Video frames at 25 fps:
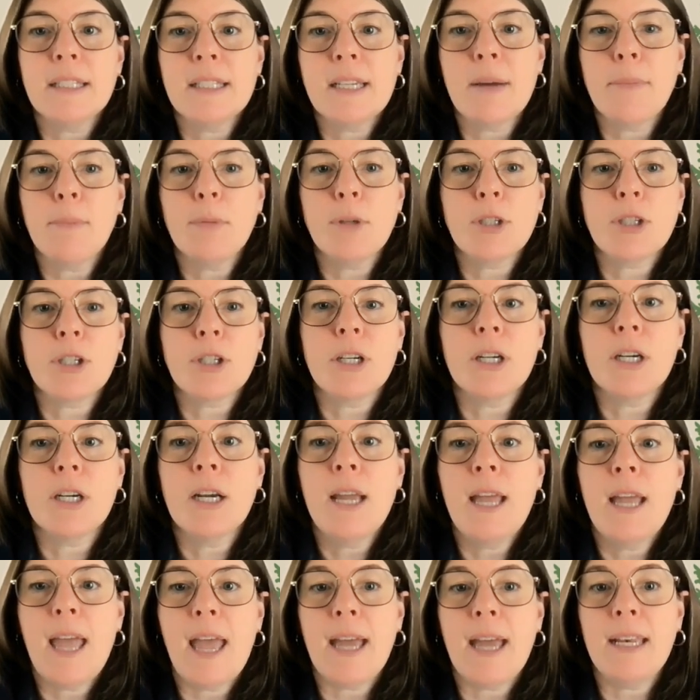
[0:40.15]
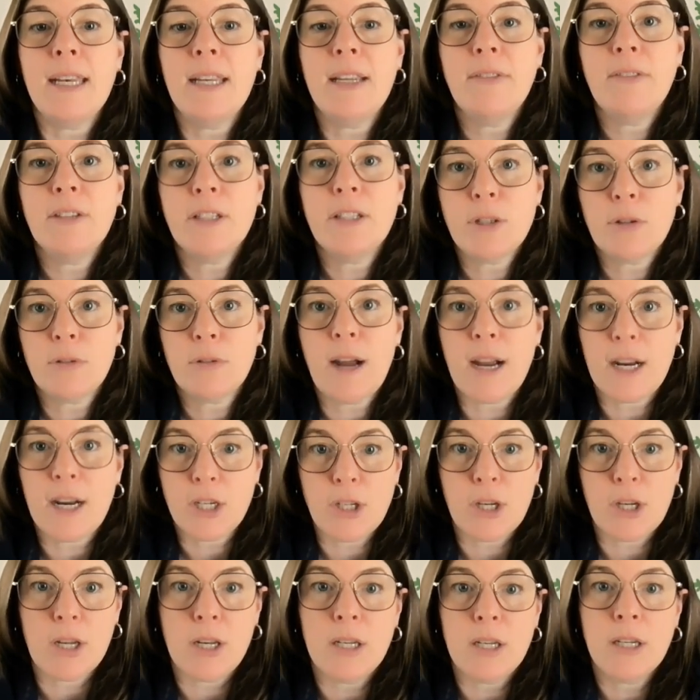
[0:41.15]
temperature, and even
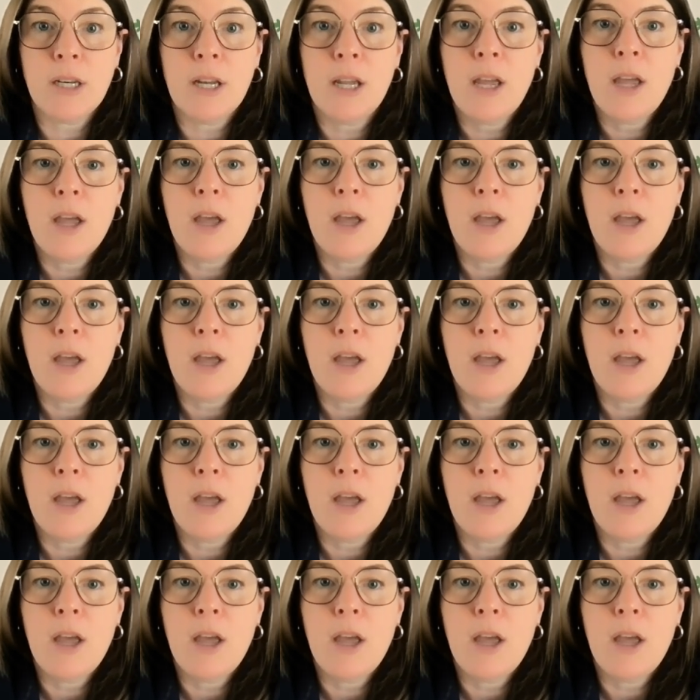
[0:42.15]
direction,